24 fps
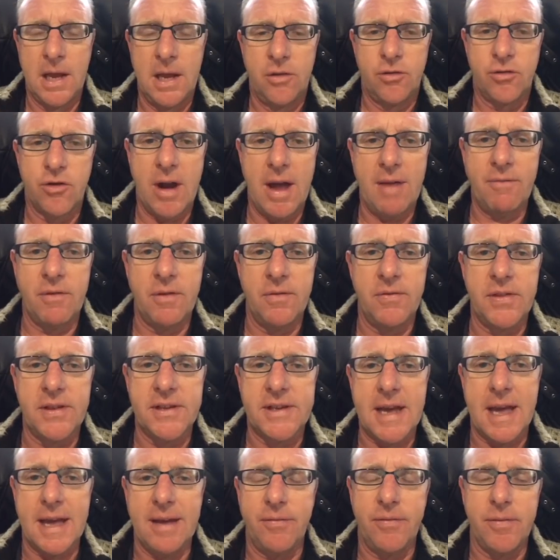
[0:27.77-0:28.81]
Driver of the
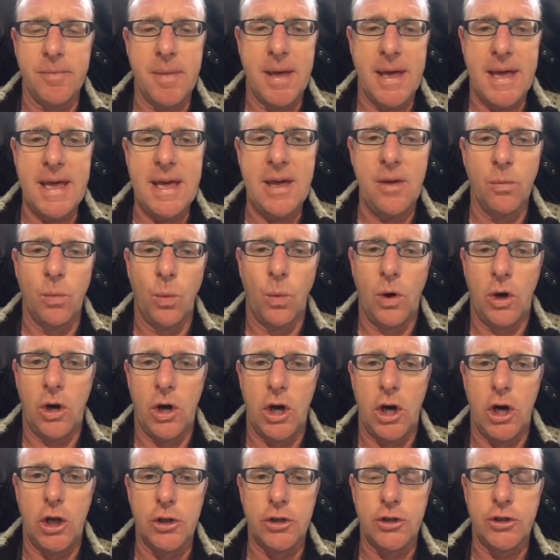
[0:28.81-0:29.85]
day for me
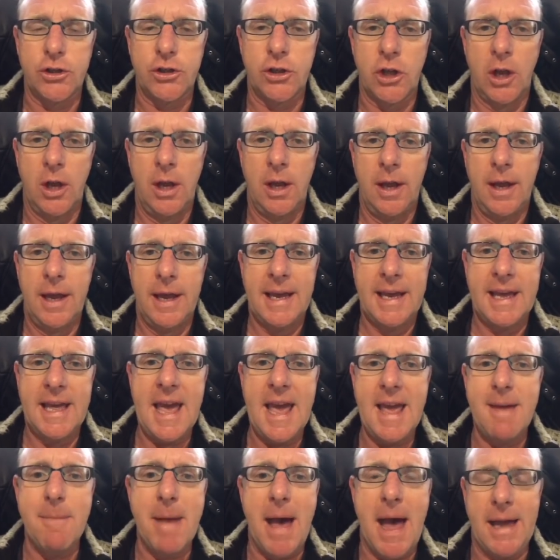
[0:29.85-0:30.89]
was
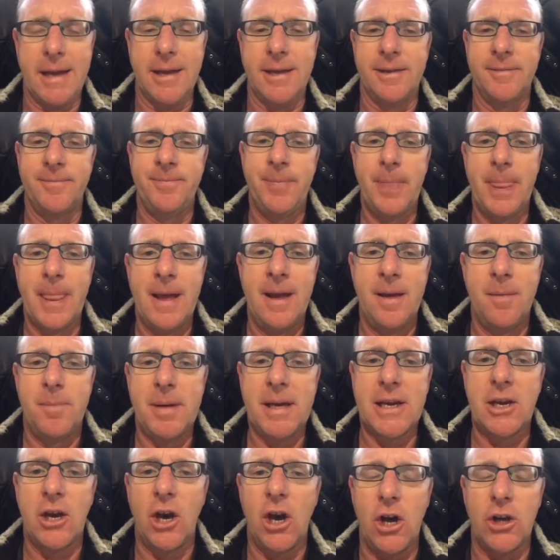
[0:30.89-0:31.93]
KMag.
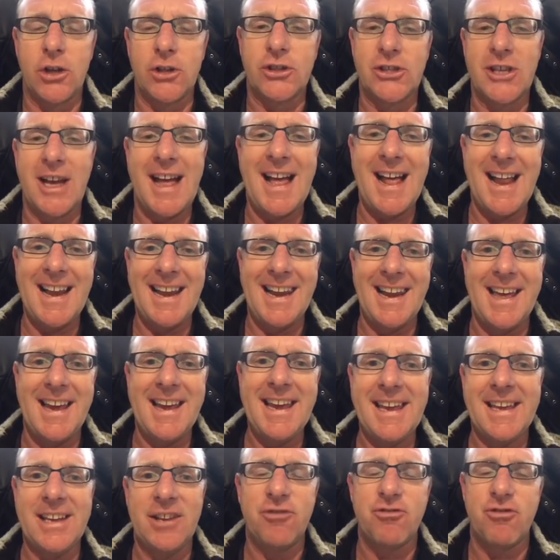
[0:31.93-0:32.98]
Because I
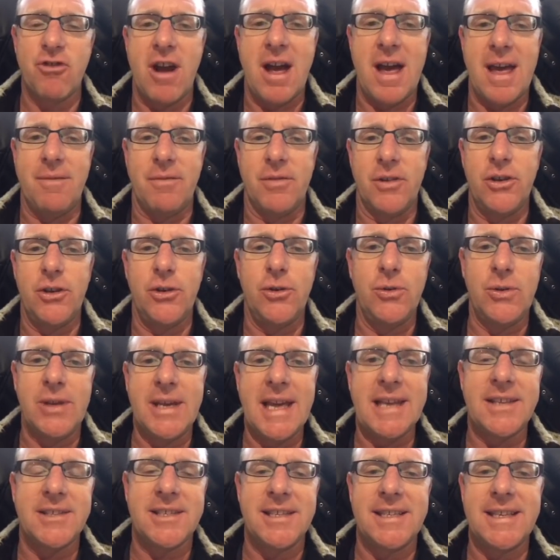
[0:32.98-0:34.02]
like a driver who
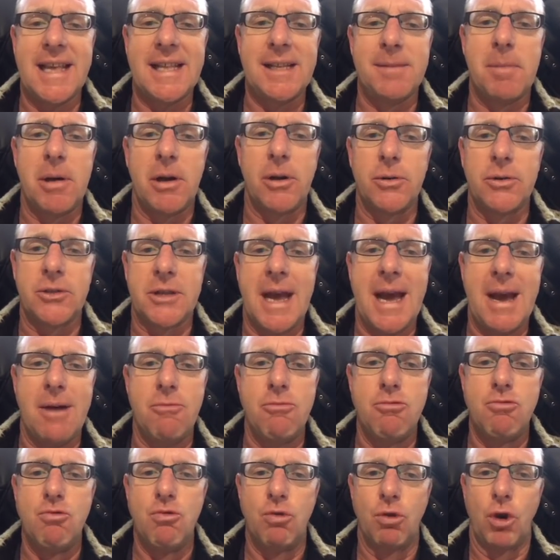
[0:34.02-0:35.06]
gets his elbows out.
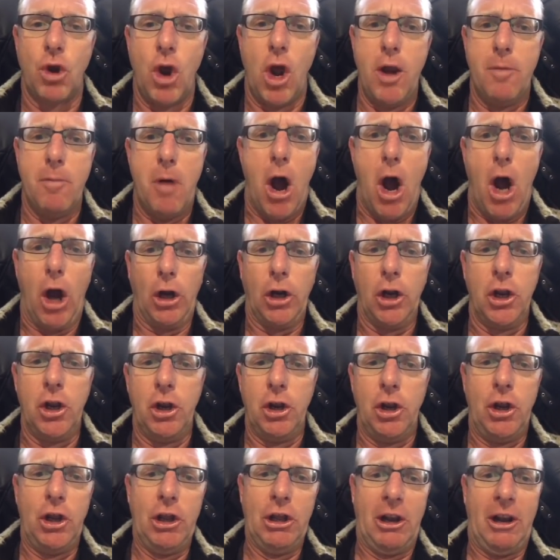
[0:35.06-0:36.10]
KMag,
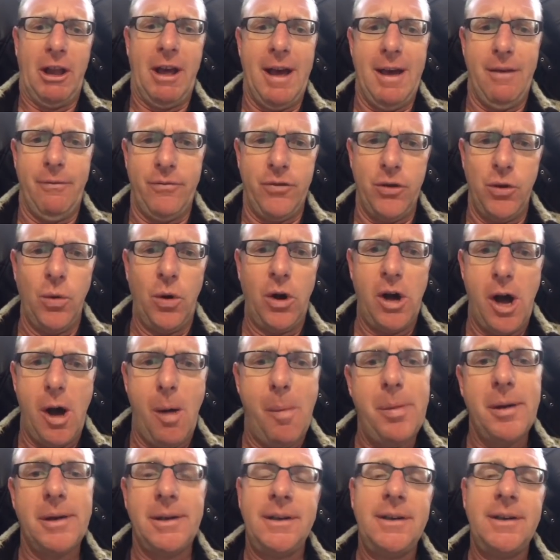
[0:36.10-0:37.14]
he'll F you up.